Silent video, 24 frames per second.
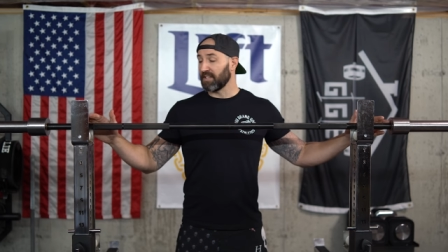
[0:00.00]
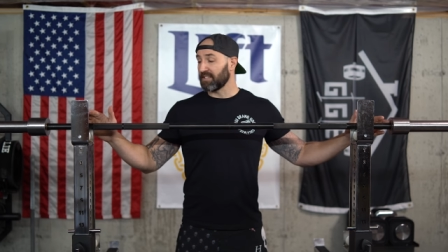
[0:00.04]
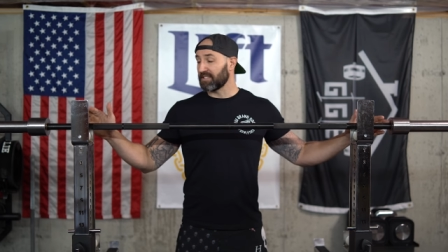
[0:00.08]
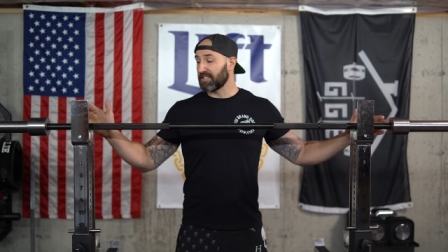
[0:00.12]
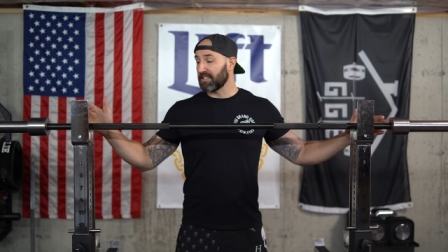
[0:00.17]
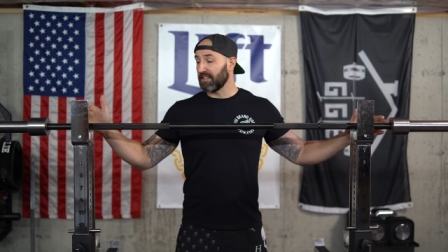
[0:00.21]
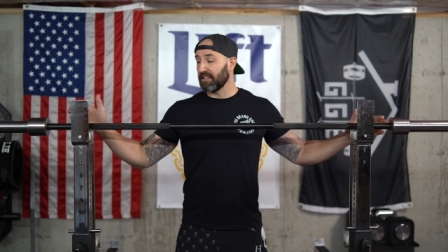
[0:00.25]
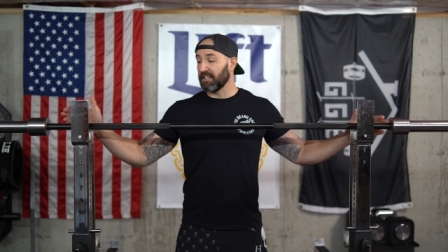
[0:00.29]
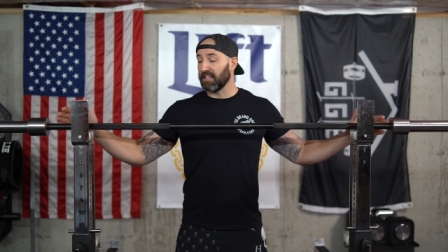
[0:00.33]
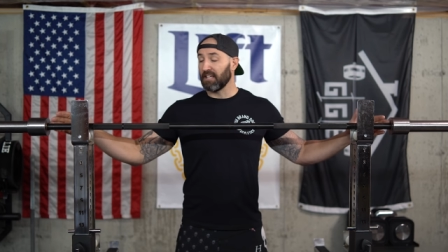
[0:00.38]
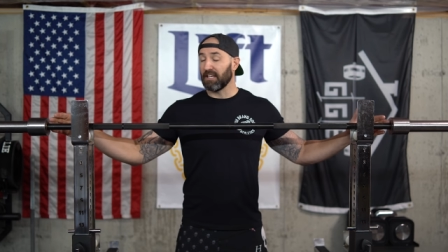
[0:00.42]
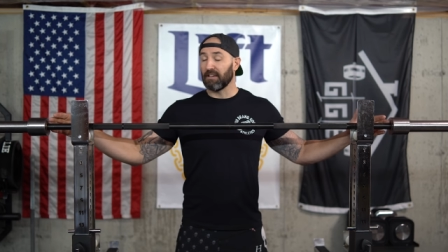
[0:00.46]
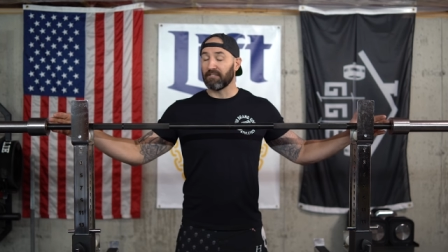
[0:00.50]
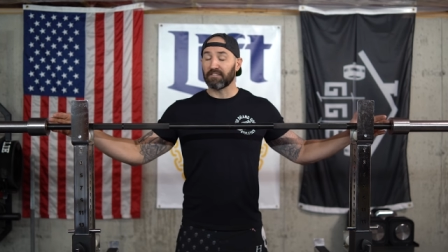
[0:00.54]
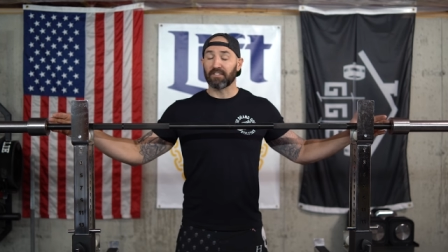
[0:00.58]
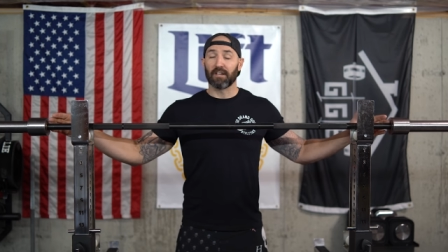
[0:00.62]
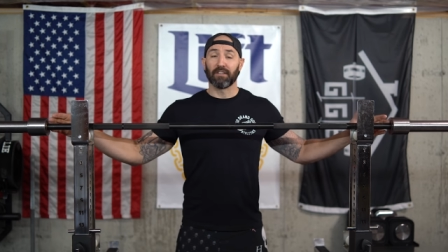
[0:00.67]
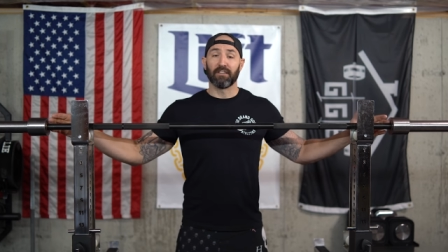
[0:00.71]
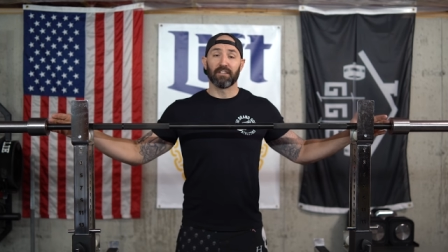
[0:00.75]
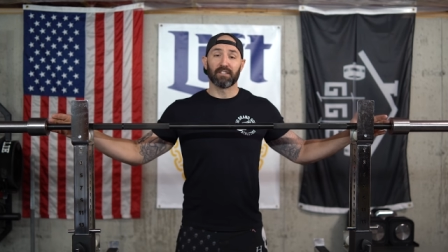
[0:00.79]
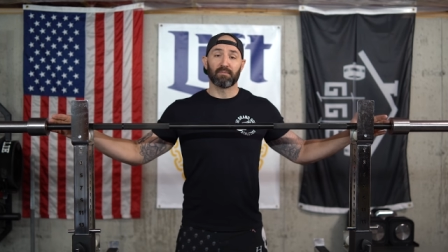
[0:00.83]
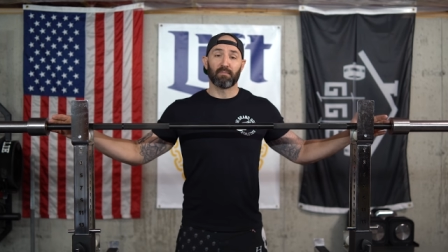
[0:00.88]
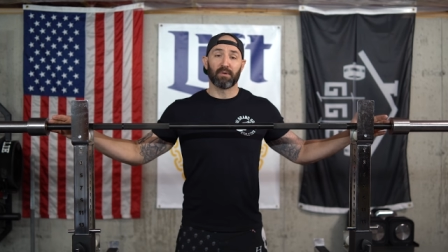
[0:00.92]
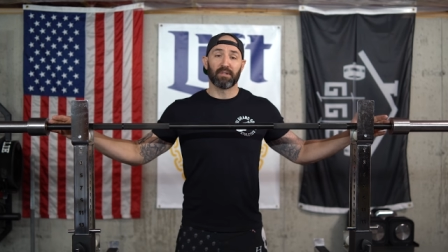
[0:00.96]
the sleeves
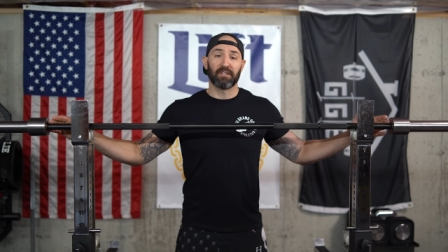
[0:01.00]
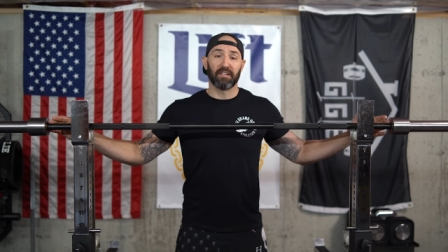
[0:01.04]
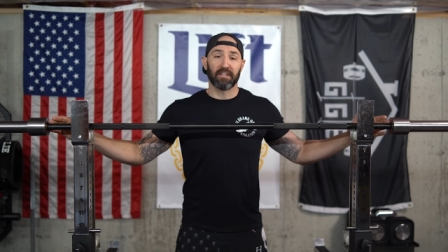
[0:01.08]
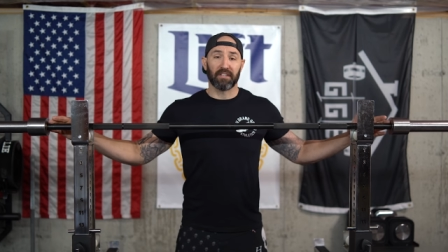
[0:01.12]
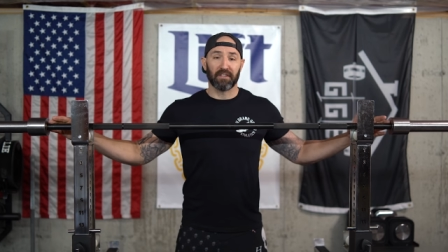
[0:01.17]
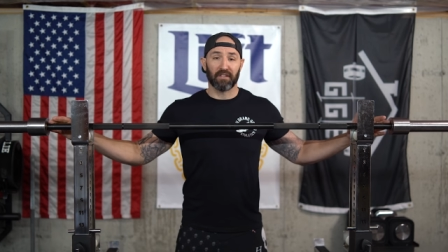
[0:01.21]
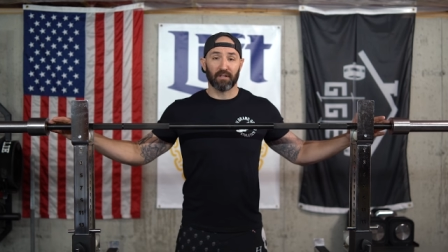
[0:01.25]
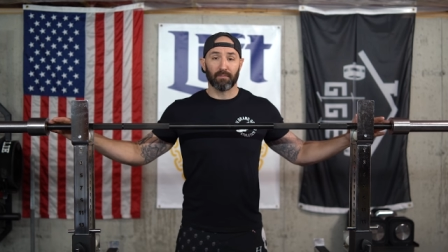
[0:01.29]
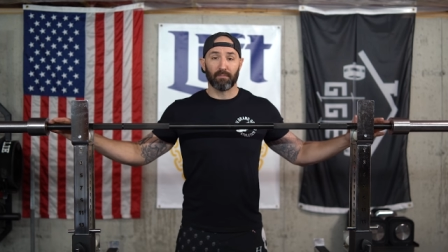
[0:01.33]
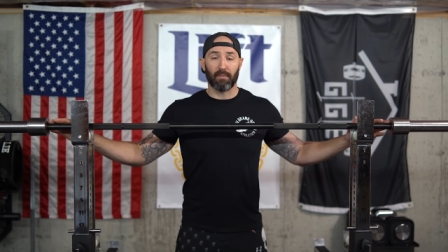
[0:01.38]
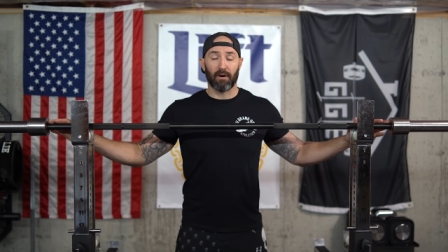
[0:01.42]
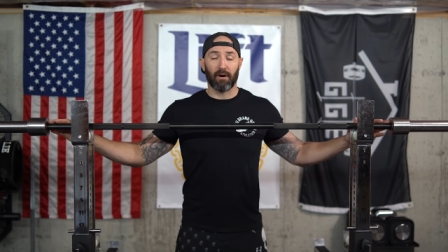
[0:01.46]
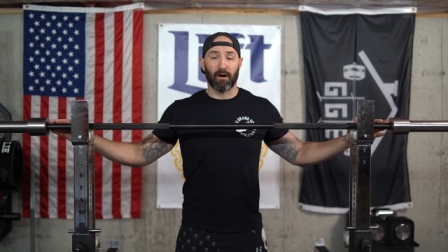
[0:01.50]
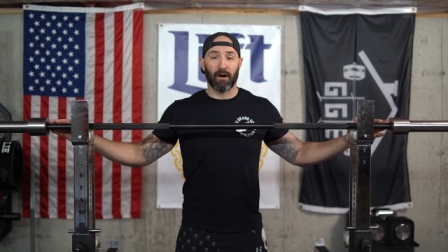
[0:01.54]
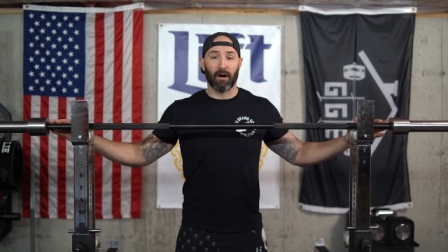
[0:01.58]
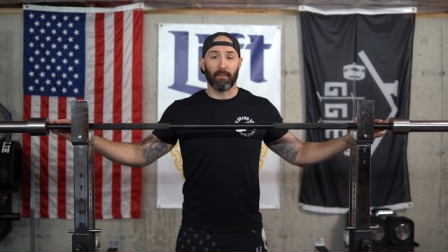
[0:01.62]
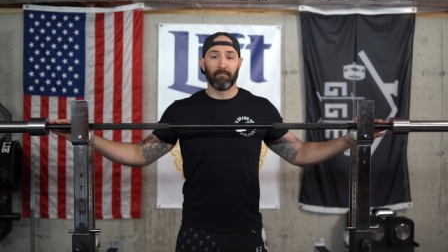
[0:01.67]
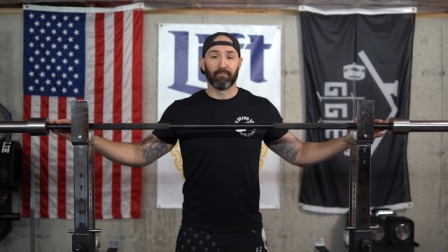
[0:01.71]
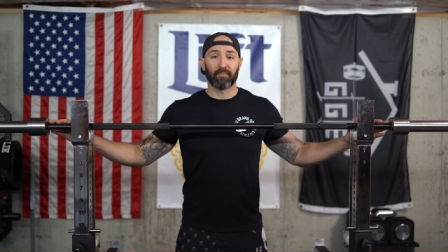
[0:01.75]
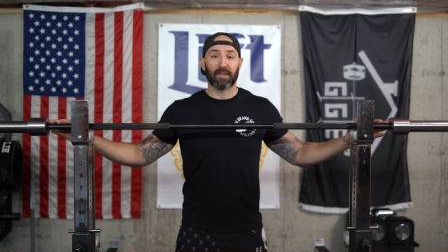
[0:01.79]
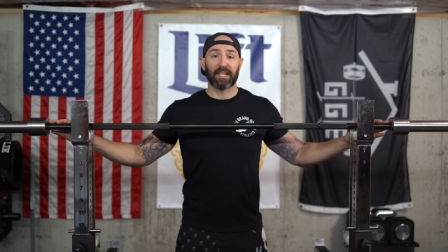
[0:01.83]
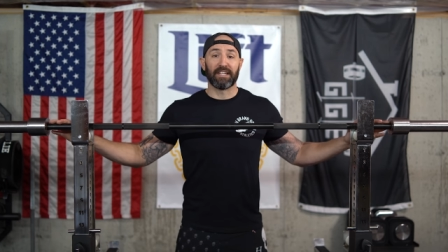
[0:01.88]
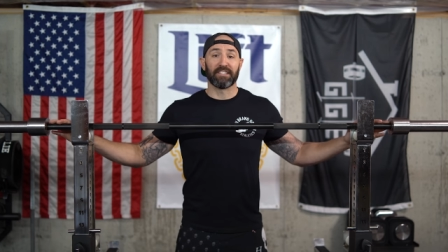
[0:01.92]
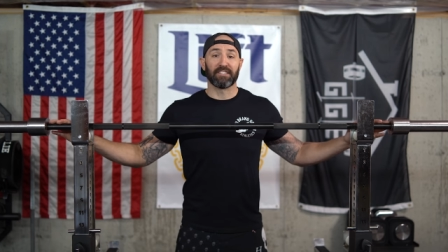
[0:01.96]
on this particular bar